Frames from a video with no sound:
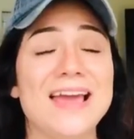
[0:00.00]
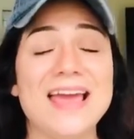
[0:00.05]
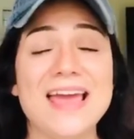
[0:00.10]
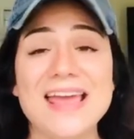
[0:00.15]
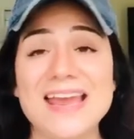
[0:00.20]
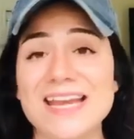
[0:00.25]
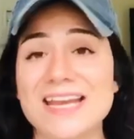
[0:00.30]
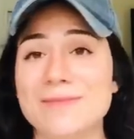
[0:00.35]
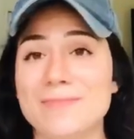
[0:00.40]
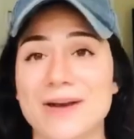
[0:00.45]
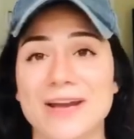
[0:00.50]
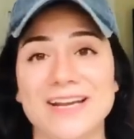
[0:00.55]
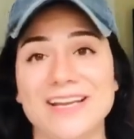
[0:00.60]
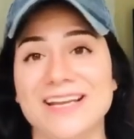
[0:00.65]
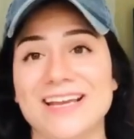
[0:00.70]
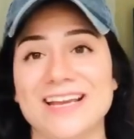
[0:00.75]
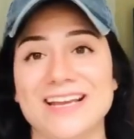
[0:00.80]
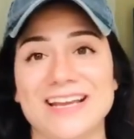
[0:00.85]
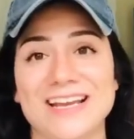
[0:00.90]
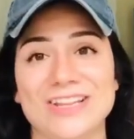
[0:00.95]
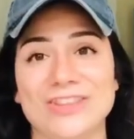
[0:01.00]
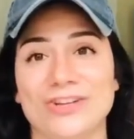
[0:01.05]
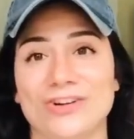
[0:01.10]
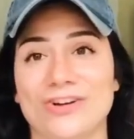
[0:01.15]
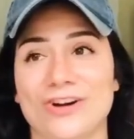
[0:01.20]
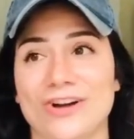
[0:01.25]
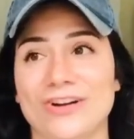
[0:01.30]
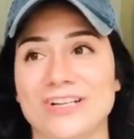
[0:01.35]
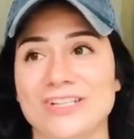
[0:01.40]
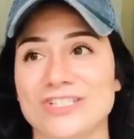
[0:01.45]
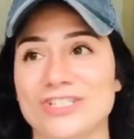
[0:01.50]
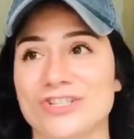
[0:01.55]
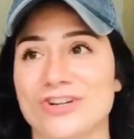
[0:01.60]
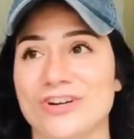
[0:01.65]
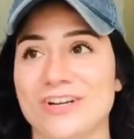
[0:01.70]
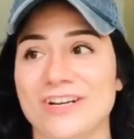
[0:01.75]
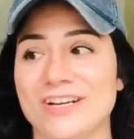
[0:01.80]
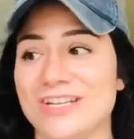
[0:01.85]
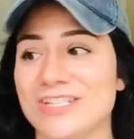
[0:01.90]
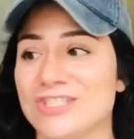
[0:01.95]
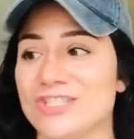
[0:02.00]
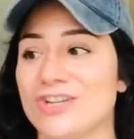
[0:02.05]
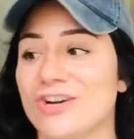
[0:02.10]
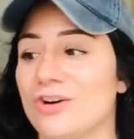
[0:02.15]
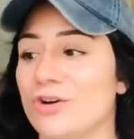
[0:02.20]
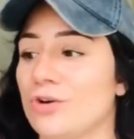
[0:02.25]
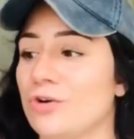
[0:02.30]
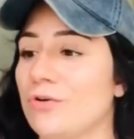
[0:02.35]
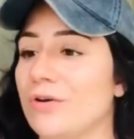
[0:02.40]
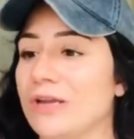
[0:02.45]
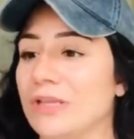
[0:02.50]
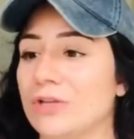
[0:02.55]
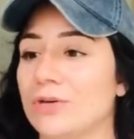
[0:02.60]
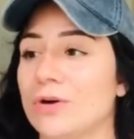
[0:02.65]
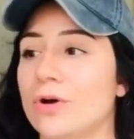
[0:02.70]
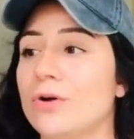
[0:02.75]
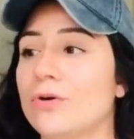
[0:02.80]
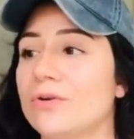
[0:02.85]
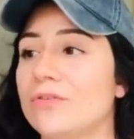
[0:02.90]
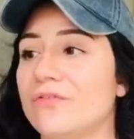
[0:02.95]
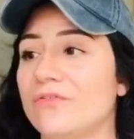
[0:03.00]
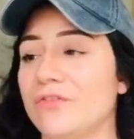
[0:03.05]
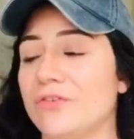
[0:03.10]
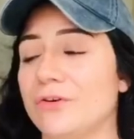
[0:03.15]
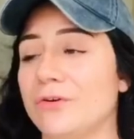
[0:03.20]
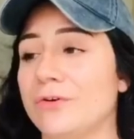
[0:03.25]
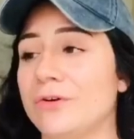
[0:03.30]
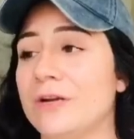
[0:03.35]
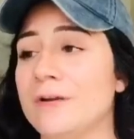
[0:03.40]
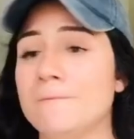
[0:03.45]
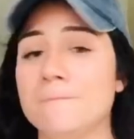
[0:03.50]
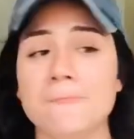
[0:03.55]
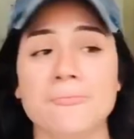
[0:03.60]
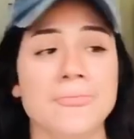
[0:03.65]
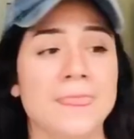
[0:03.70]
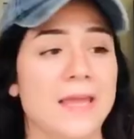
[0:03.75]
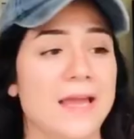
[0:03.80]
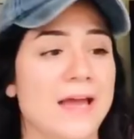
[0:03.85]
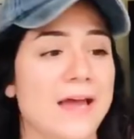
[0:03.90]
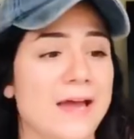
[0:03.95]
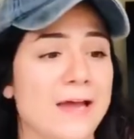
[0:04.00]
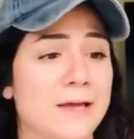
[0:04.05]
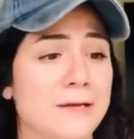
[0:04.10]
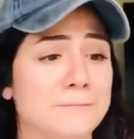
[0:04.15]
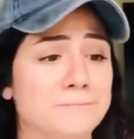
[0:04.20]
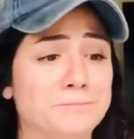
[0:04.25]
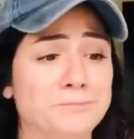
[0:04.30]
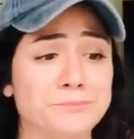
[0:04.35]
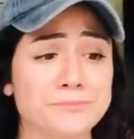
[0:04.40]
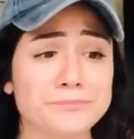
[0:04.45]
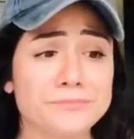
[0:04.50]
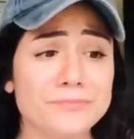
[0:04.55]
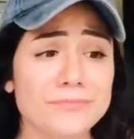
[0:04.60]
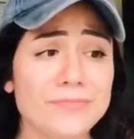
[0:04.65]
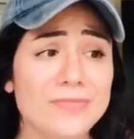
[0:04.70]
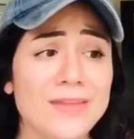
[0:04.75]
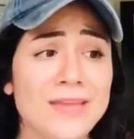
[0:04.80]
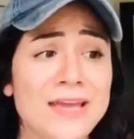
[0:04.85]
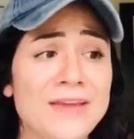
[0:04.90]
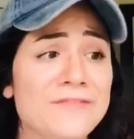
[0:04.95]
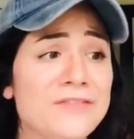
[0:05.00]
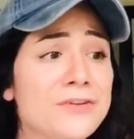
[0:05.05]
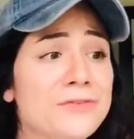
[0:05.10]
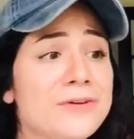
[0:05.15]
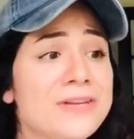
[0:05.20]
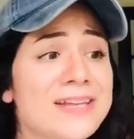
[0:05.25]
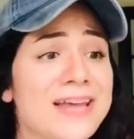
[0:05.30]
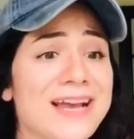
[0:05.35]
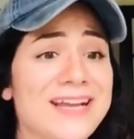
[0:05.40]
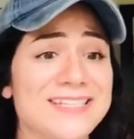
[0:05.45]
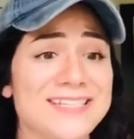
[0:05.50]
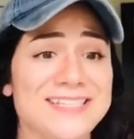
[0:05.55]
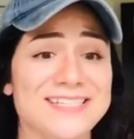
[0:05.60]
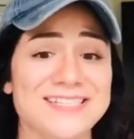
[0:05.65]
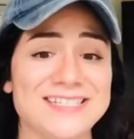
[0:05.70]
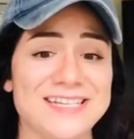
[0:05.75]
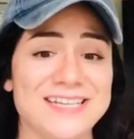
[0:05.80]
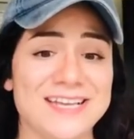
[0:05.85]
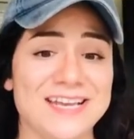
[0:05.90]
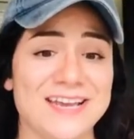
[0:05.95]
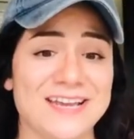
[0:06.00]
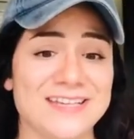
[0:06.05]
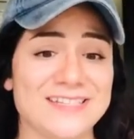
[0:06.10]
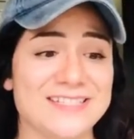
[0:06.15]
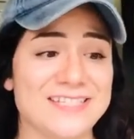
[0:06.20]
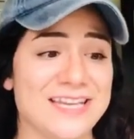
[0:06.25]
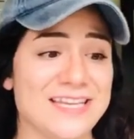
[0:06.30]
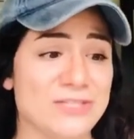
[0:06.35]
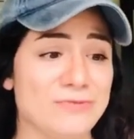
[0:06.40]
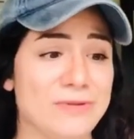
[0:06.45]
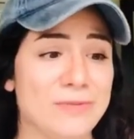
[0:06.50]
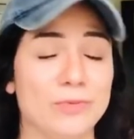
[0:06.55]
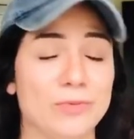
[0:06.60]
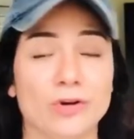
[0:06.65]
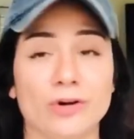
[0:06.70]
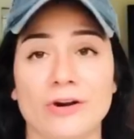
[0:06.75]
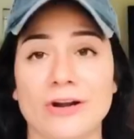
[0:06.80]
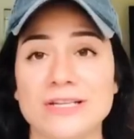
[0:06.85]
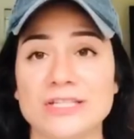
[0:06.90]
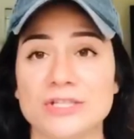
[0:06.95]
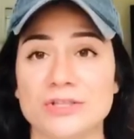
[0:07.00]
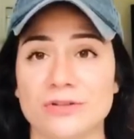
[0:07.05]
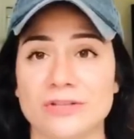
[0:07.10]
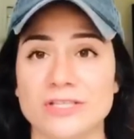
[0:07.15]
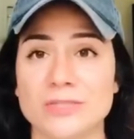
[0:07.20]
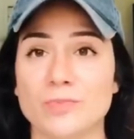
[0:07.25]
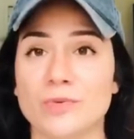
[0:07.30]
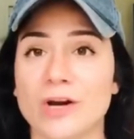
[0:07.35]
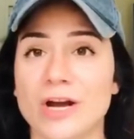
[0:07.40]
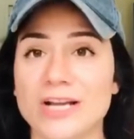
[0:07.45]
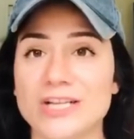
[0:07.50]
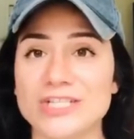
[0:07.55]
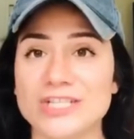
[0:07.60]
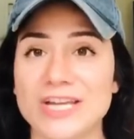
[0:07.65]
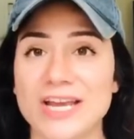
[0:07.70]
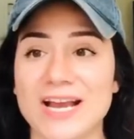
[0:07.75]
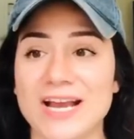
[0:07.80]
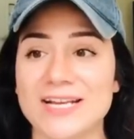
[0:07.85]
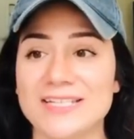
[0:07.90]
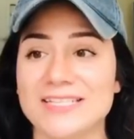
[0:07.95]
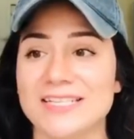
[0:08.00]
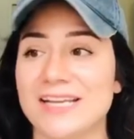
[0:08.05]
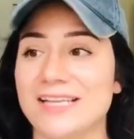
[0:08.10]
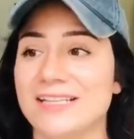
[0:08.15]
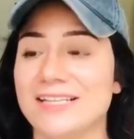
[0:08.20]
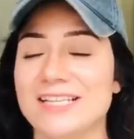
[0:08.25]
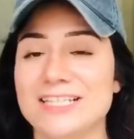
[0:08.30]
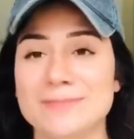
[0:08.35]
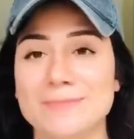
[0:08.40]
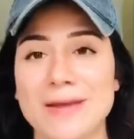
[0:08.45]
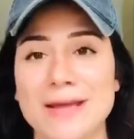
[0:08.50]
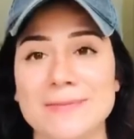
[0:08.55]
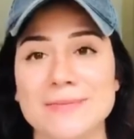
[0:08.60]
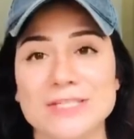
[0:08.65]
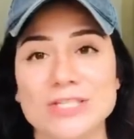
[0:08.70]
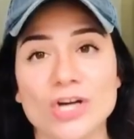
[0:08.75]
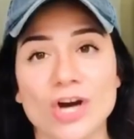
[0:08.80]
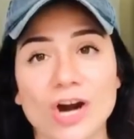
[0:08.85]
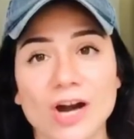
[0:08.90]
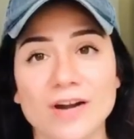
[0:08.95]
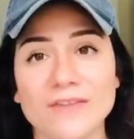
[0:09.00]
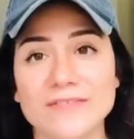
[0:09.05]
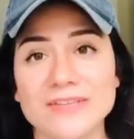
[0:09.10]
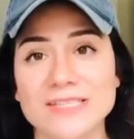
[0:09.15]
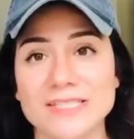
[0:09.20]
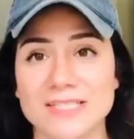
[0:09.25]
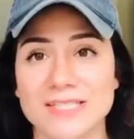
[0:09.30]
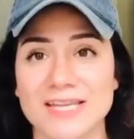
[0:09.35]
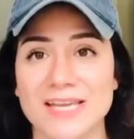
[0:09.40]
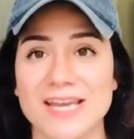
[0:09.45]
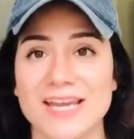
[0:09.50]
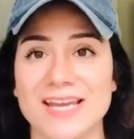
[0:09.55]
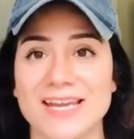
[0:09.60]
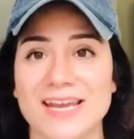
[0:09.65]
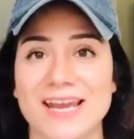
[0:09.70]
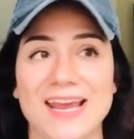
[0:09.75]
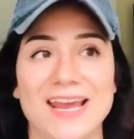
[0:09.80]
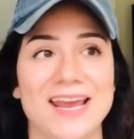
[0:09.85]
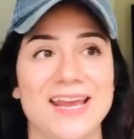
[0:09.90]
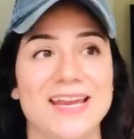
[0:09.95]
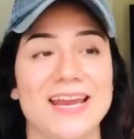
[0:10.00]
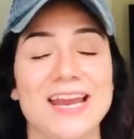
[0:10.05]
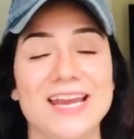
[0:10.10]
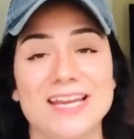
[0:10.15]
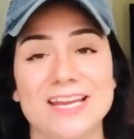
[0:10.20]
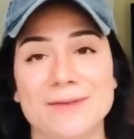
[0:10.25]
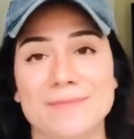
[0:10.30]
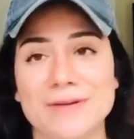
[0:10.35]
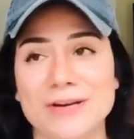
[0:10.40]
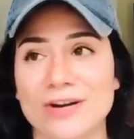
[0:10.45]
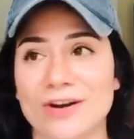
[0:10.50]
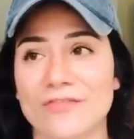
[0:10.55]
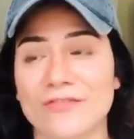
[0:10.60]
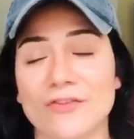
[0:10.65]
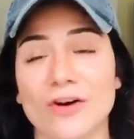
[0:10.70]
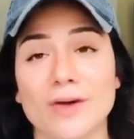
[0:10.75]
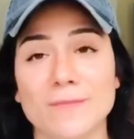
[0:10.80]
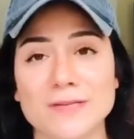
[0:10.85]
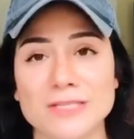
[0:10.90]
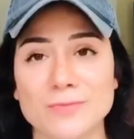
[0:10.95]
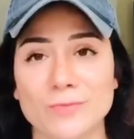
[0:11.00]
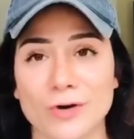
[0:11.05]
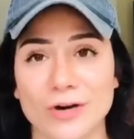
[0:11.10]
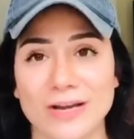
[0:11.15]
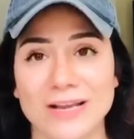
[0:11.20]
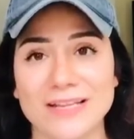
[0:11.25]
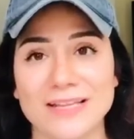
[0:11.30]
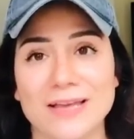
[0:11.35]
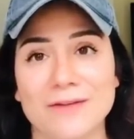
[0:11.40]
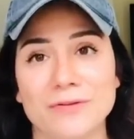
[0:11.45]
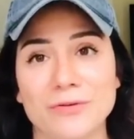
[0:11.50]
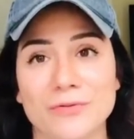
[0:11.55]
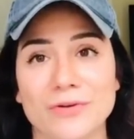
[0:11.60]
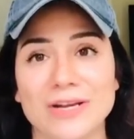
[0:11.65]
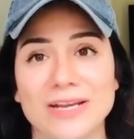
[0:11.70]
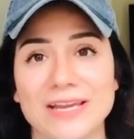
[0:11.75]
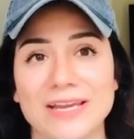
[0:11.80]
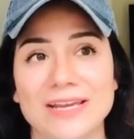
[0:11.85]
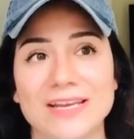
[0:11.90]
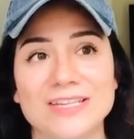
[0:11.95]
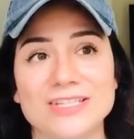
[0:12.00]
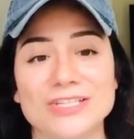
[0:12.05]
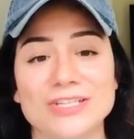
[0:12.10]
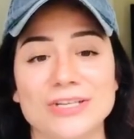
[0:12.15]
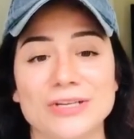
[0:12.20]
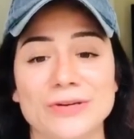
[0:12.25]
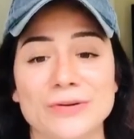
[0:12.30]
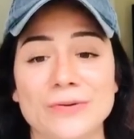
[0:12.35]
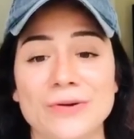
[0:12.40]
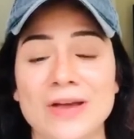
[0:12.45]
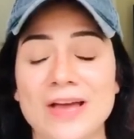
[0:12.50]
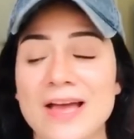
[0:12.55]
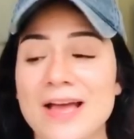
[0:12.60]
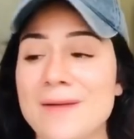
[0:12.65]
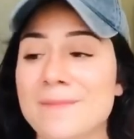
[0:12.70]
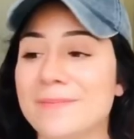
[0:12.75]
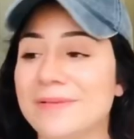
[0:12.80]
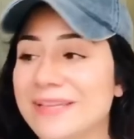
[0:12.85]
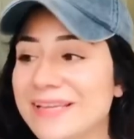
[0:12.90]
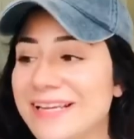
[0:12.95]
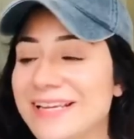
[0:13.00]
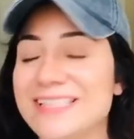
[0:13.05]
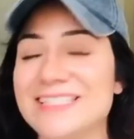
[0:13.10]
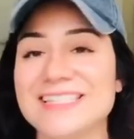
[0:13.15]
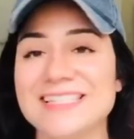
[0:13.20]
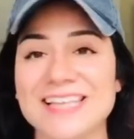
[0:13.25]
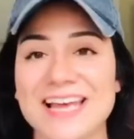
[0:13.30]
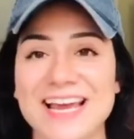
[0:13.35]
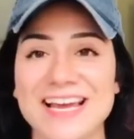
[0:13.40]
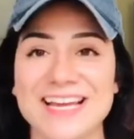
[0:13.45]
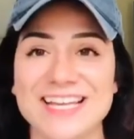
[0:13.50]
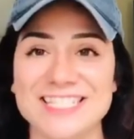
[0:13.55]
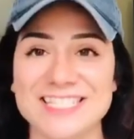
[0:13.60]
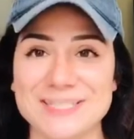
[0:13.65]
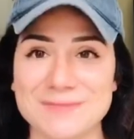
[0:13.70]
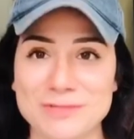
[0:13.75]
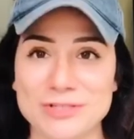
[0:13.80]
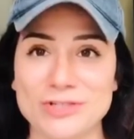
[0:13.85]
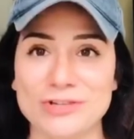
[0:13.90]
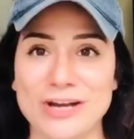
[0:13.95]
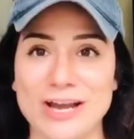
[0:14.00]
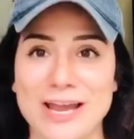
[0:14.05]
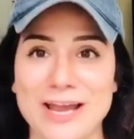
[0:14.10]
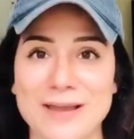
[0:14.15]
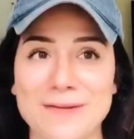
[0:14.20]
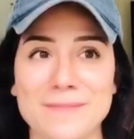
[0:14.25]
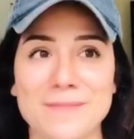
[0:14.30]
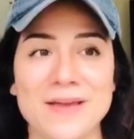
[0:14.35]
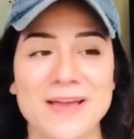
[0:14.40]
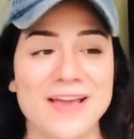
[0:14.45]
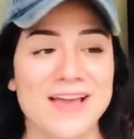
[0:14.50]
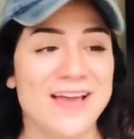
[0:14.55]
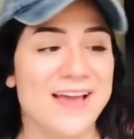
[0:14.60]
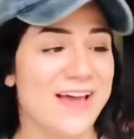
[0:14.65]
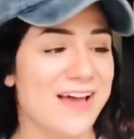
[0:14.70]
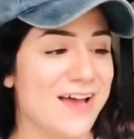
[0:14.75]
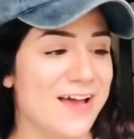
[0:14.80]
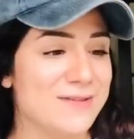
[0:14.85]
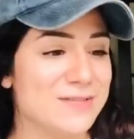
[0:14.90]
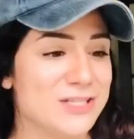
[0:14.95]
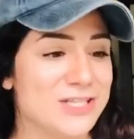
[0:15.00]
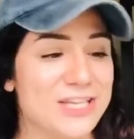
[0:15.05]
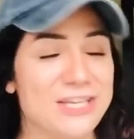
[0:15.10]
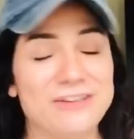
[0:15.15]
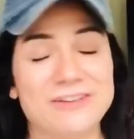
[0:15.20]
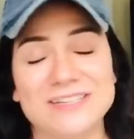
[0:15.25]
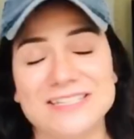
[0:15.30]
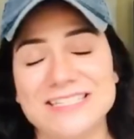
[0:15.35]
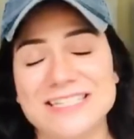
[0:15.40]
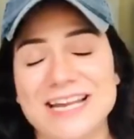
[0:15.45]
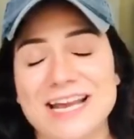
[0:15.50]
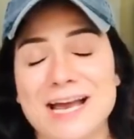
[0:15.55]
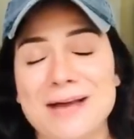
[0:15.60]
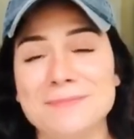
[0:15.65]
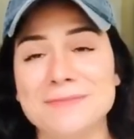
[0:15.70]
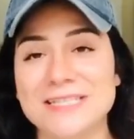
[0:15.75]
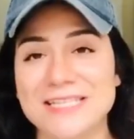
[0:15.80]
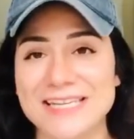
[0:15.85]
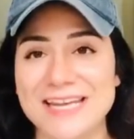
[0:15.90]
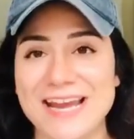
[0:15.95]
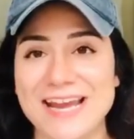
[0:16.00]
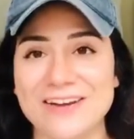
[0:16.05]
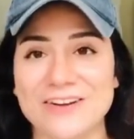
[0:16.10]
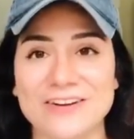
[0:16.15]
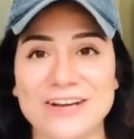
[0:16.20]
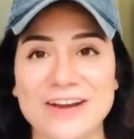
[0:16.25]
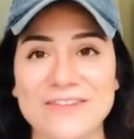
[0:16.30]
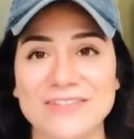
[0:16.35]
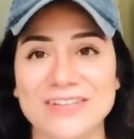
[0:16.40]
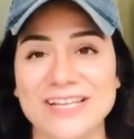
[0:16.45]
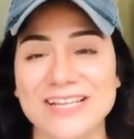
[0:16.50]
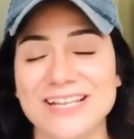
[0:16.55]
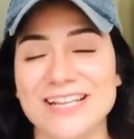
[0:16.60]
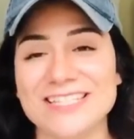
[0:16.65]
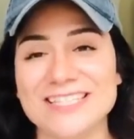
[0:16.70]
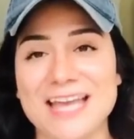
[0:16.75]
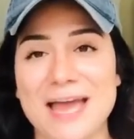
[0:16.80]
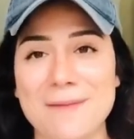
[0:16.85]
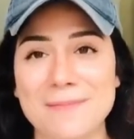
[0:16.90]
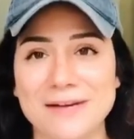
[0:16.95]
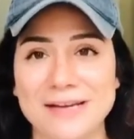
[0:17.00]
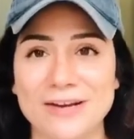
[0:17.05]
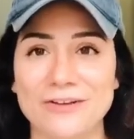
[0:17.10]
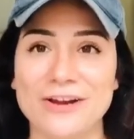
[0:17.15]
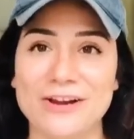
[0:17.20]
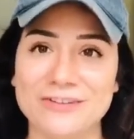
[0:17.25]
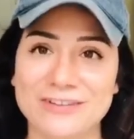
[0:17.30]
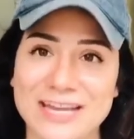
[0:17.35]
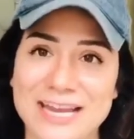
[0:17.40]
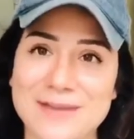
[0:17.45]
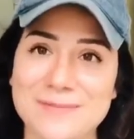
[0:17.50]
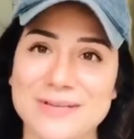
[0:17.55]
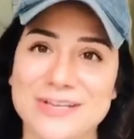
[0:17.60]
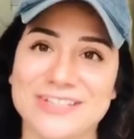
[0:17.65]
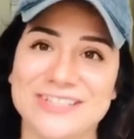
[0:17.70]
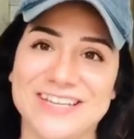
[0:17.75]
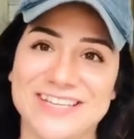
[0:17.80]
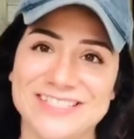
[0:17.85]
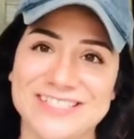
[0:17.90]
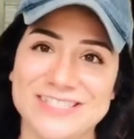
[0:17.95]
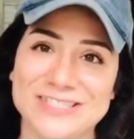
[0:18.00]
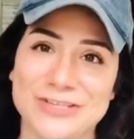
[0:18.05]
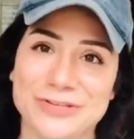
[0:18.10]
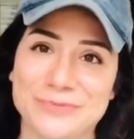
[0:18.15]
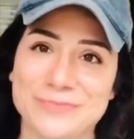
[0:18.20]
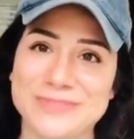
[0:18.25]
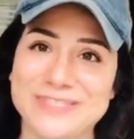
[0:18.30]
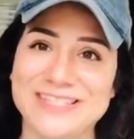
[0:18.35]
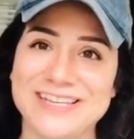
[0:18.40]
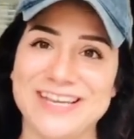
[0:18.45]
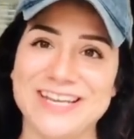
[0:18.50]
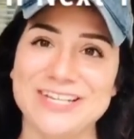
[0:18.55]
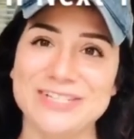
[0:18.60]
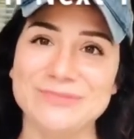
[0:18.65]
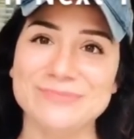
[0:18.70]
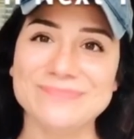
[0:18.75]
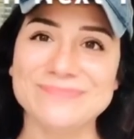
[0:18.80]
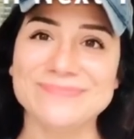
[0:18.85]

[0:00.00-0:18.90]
Anybody can get their garden started and start growing their own food. Um, if you would like to see us as we progress through this project, get these babies harvested and end up in our farmer's market that we want to get into, please like and subscribe uh, so that you can stay up to date on everything that's happening around KBL Texas Homestead.